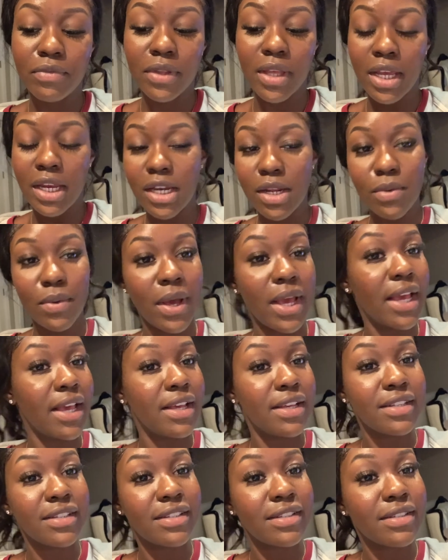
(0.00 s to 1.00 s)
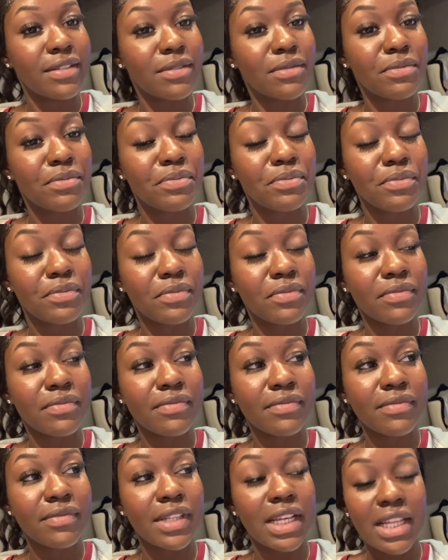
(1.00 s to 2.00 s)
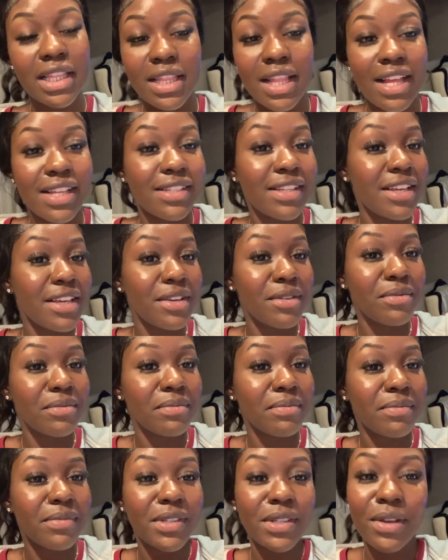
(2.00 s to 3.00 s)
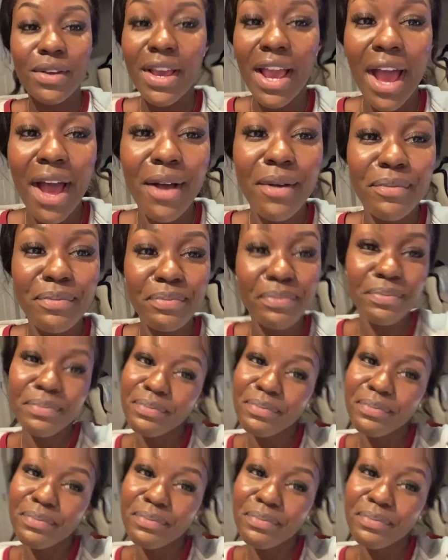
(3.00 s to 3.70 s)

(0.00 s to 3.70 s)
Anyways, that's it. So yeah.